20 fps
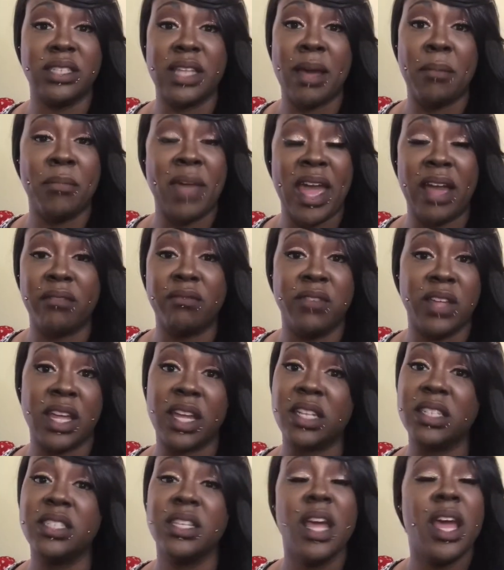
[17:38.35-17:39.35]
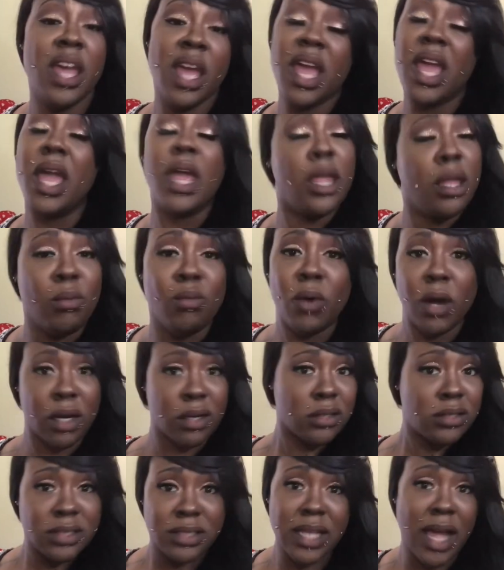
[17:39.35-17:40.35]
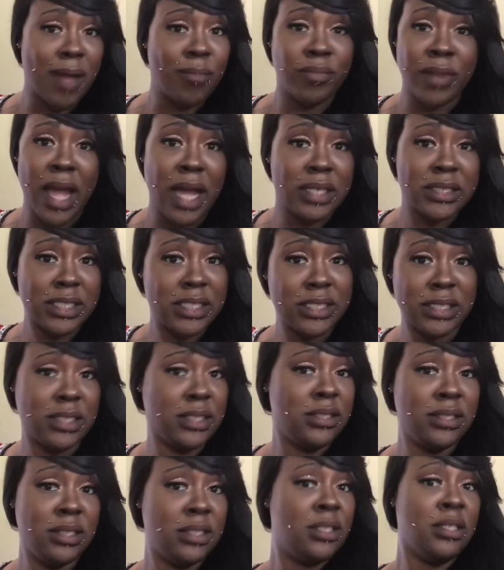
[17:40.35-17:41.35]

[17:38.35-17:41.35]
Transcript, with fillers: That matte fix, it works. I'm not gonna.